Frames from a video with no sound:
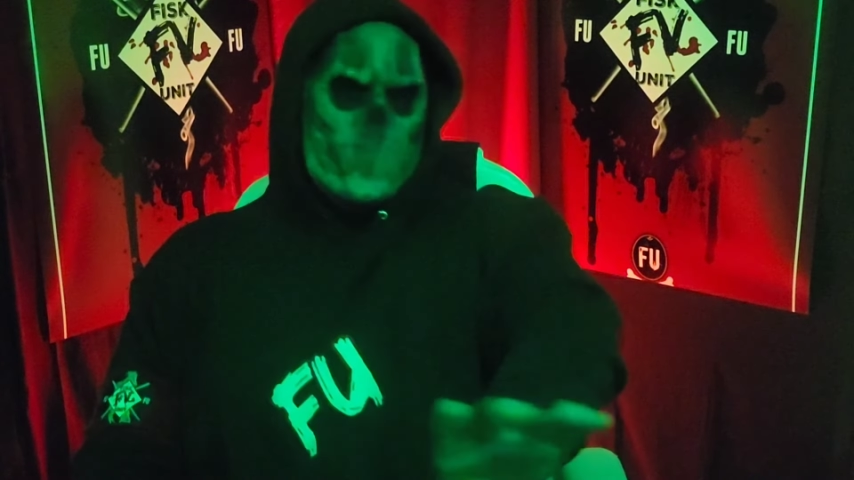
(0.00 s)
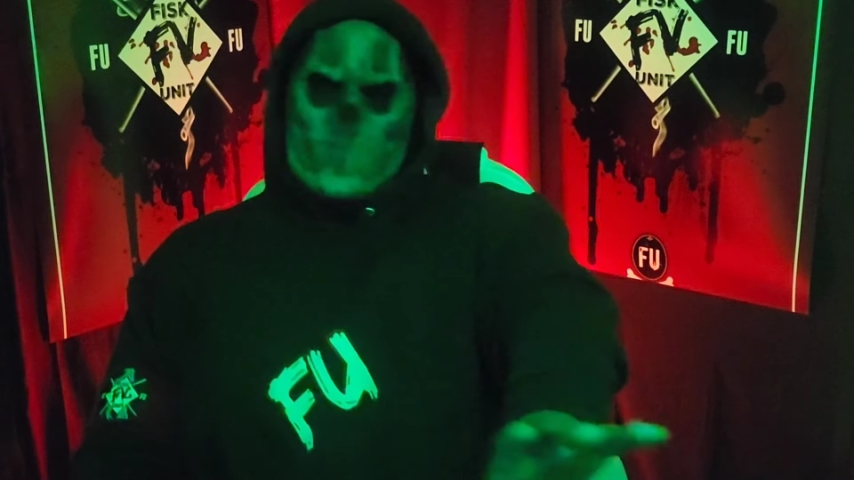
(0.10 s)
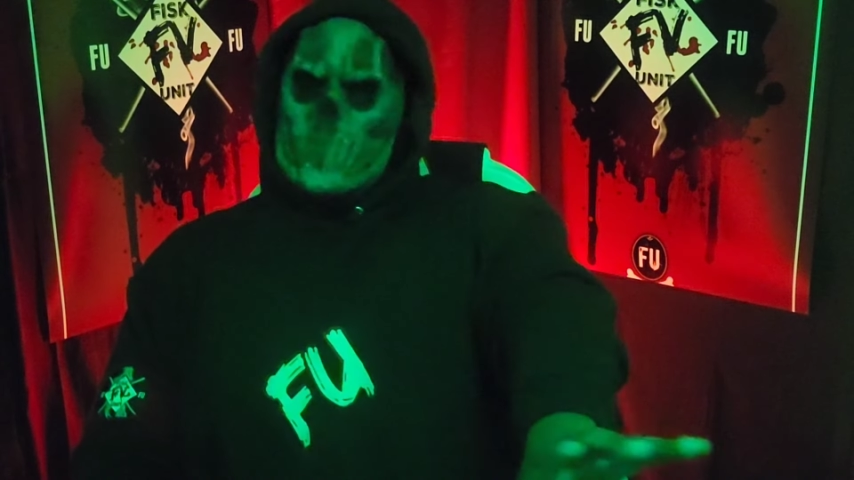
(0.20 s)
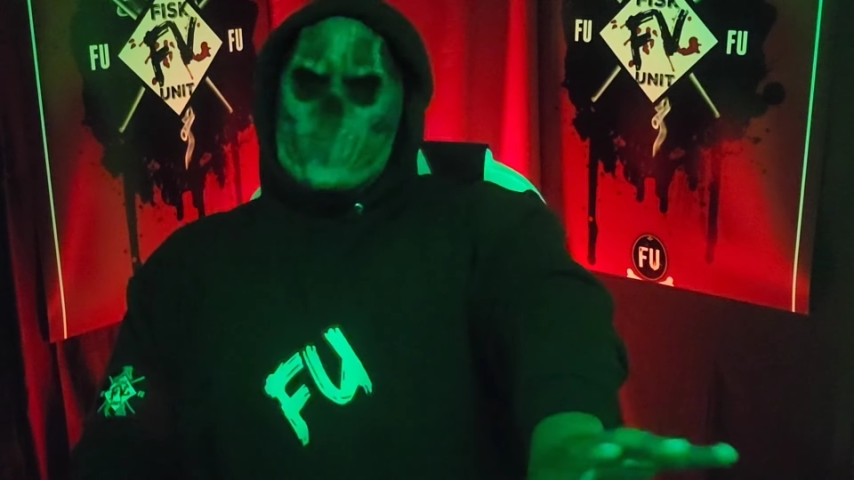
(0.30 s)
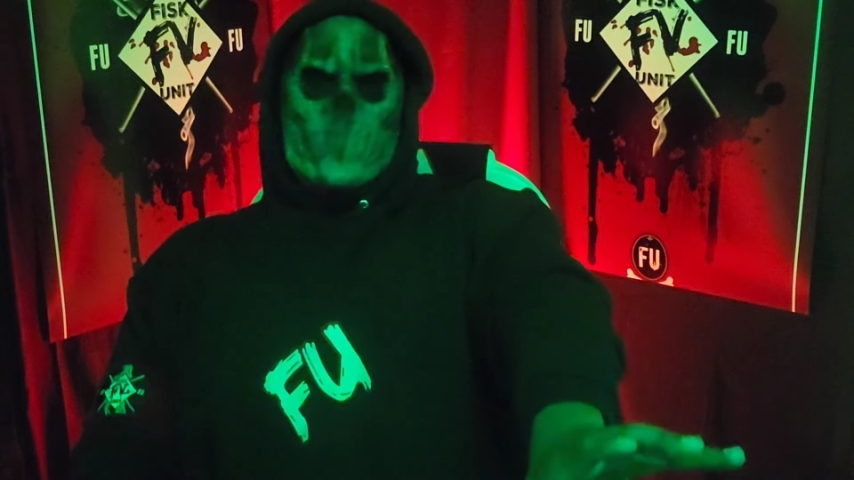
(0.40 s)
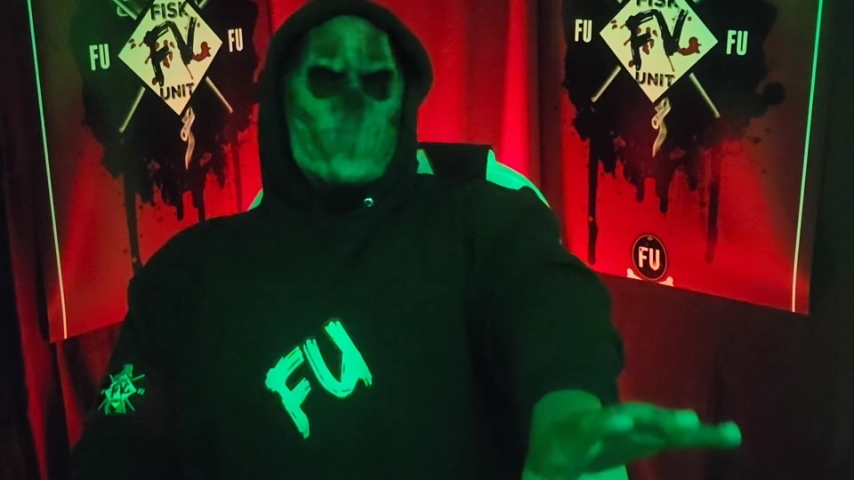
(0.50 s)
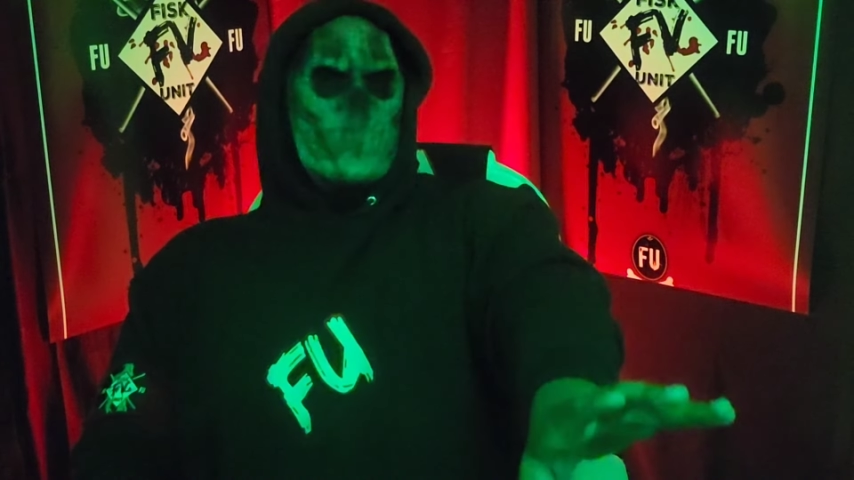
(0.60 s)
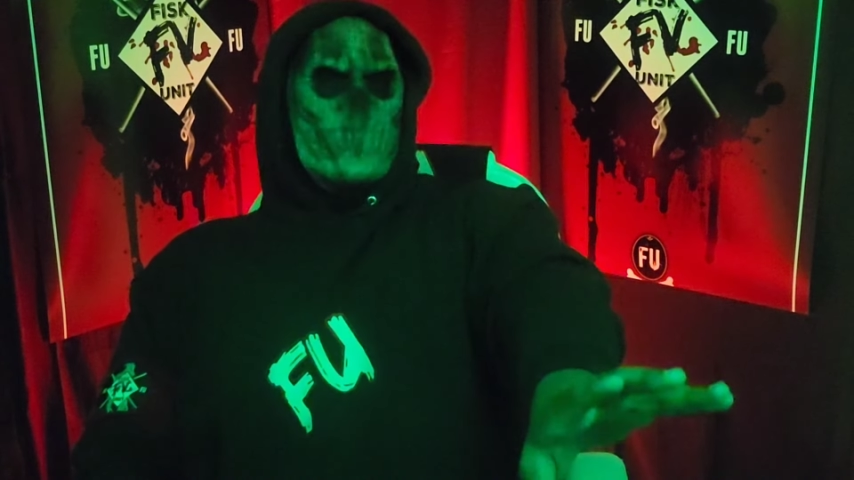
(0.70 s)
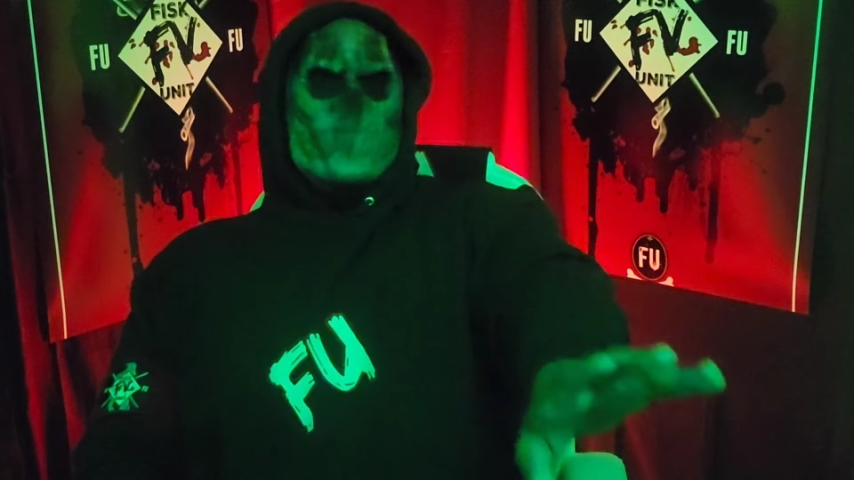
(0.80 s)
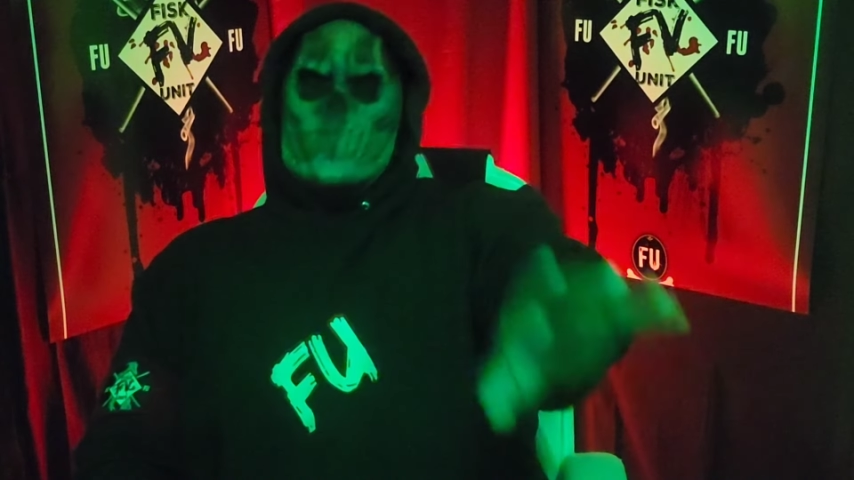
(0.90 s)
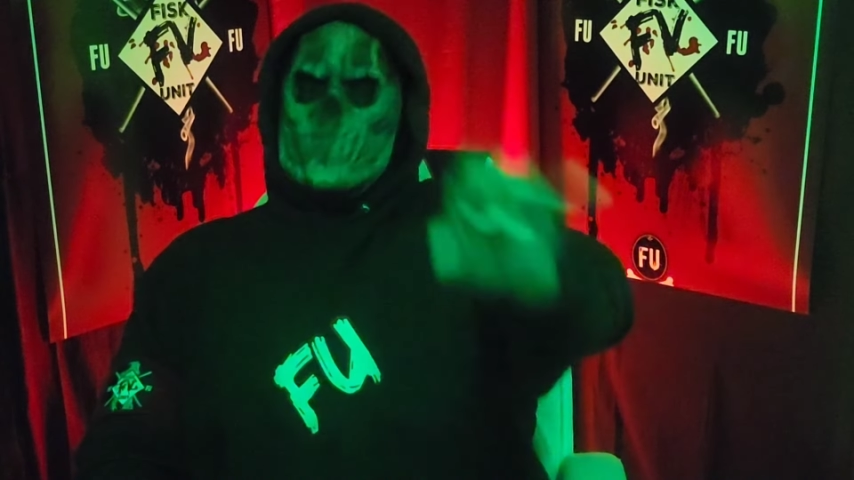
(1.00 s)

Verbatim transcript: it. You